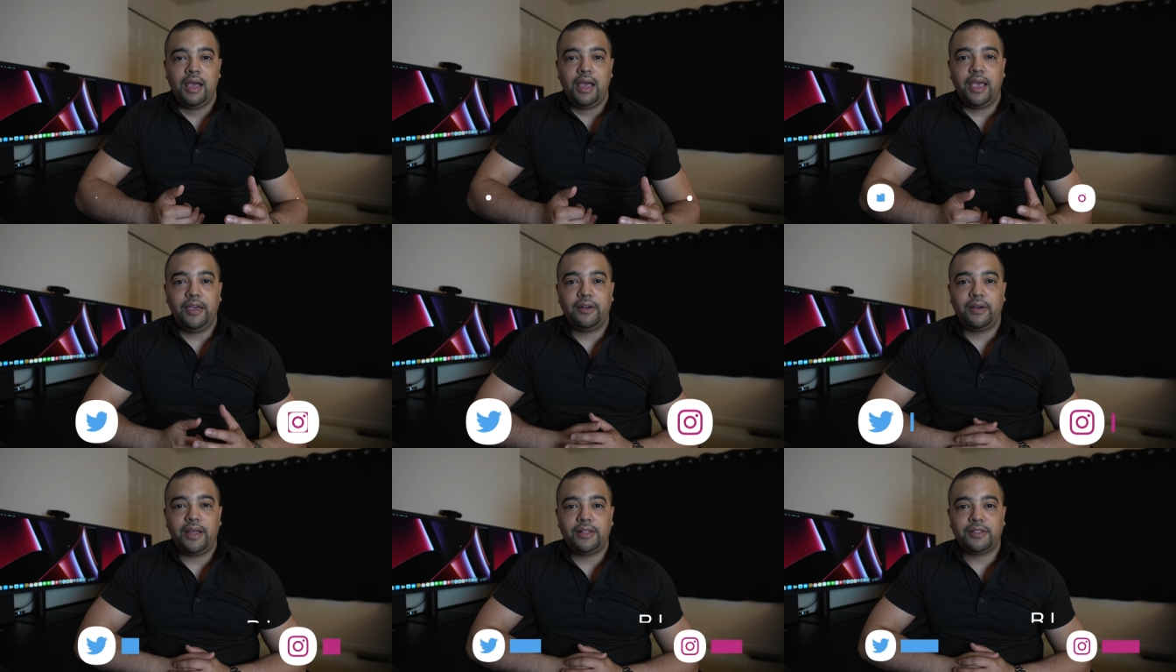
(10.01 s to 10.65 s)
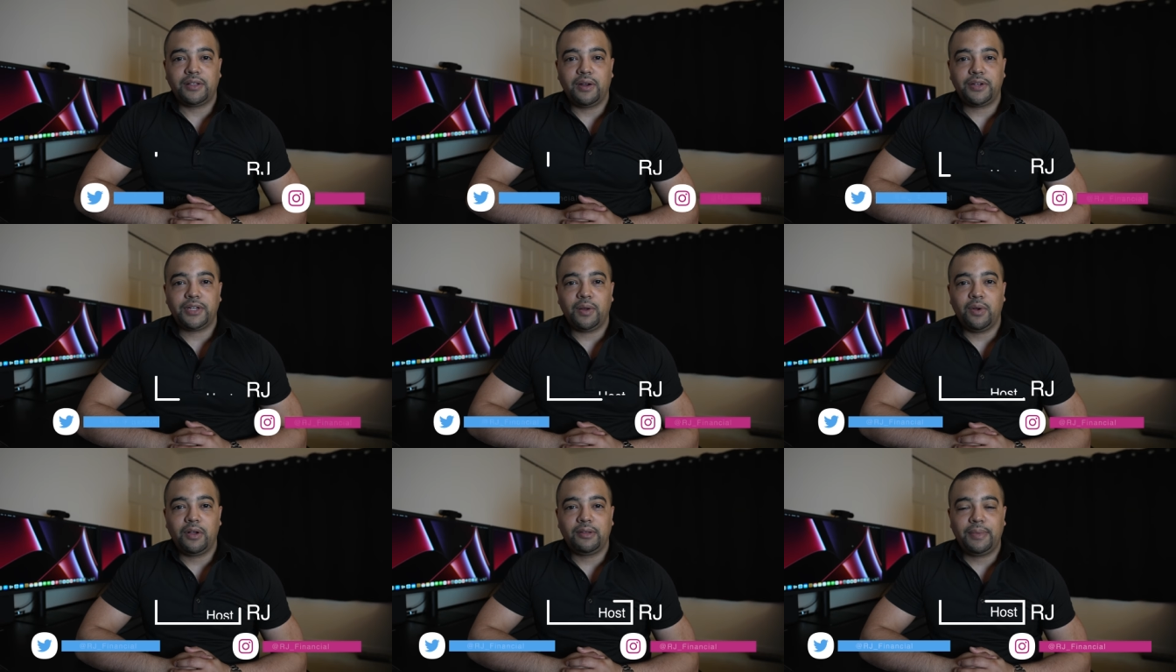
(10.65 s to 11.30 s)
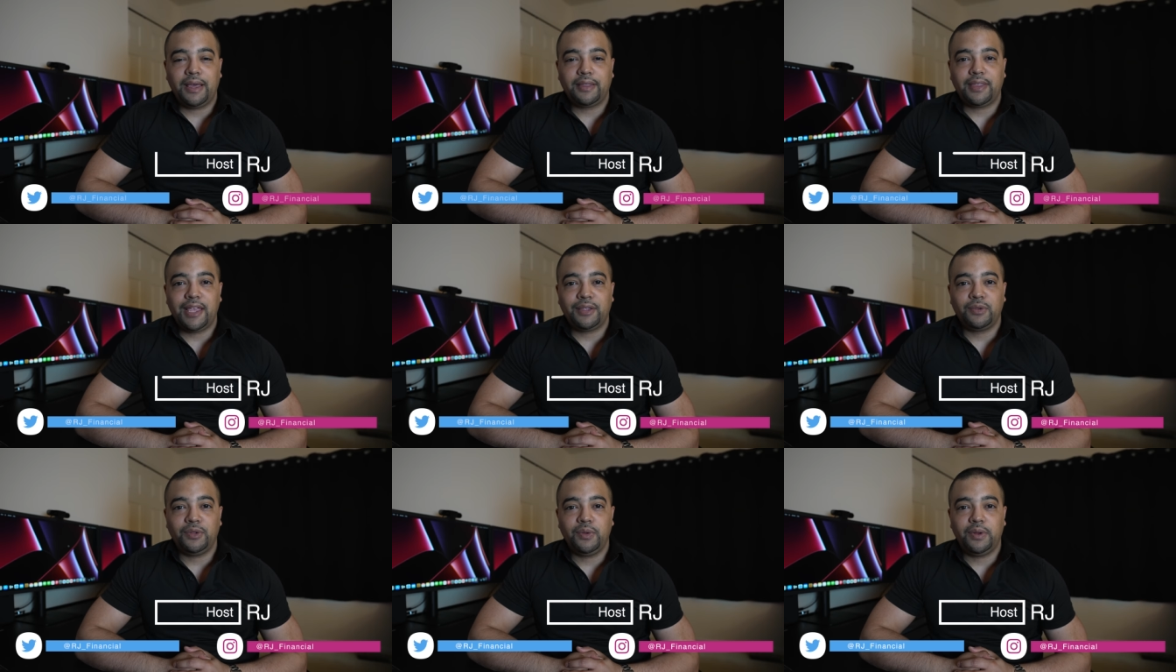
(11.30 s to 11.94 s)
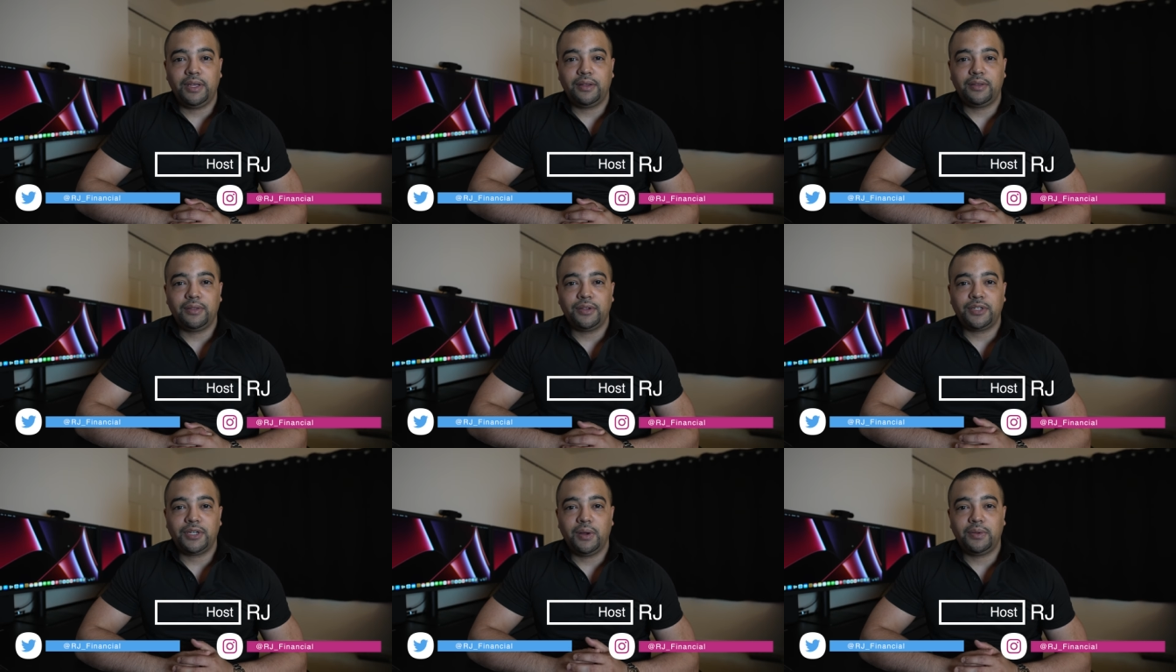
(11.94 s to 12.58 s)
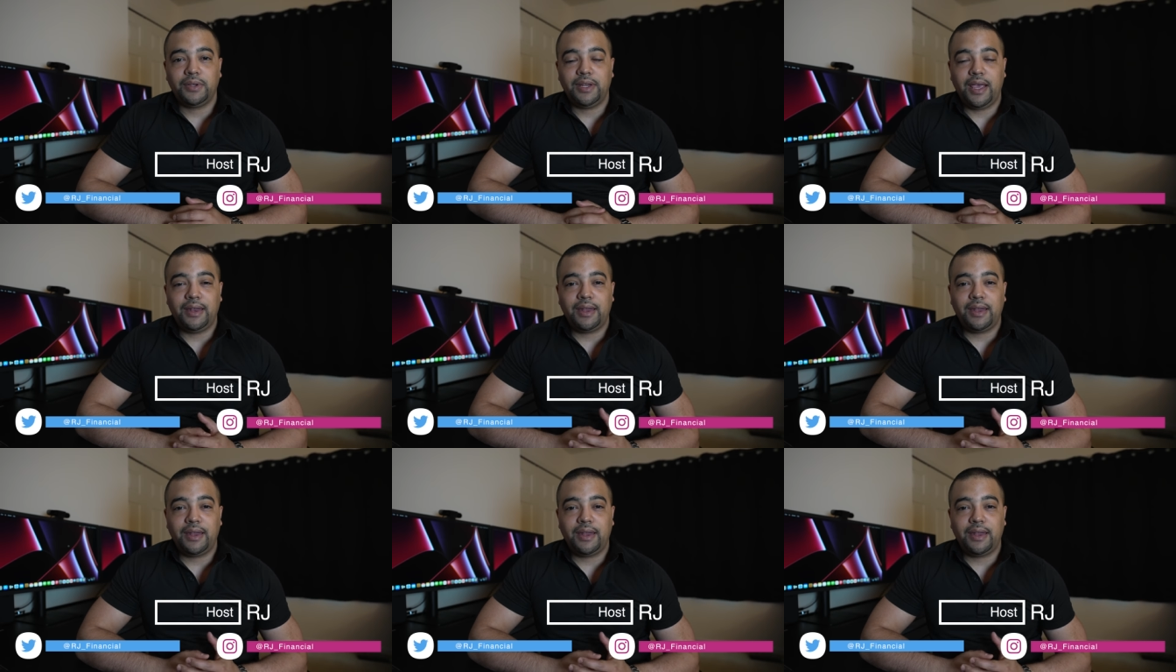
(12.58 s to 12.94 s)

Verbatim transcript: Hey Internet, it's RJ. Welcome back. Thanks for tuning into the show today.